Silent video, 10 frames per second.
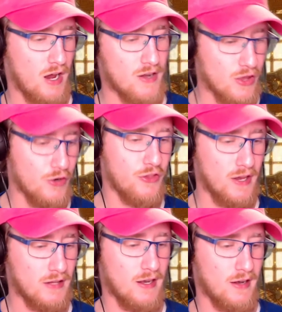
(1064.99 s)
Another
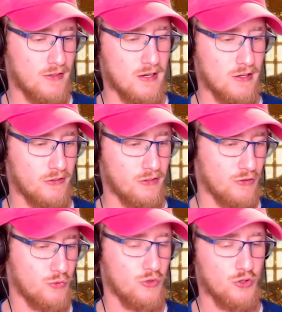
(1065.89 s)
thing that I think
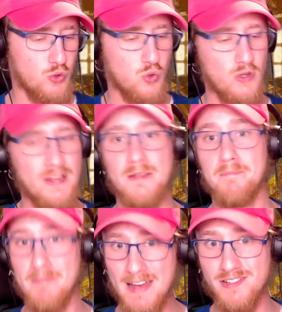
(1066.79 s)
is really cool in the
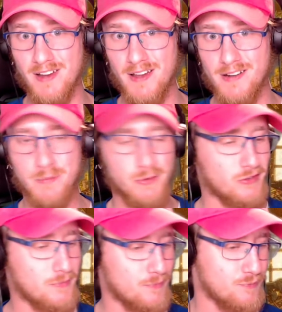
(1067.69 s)
magic
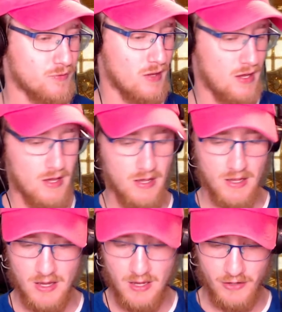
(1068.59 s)
items
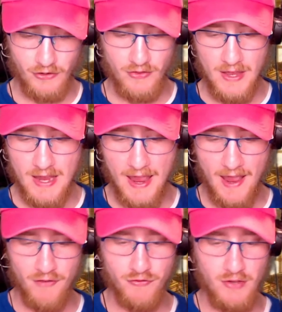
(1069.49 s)
is they
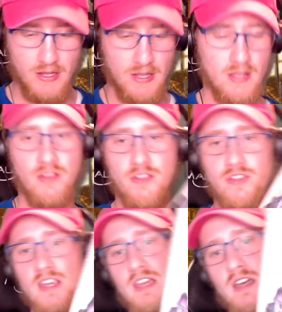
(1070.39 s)
have
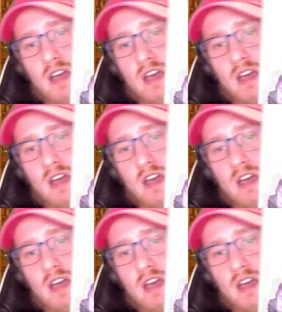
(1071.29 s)
the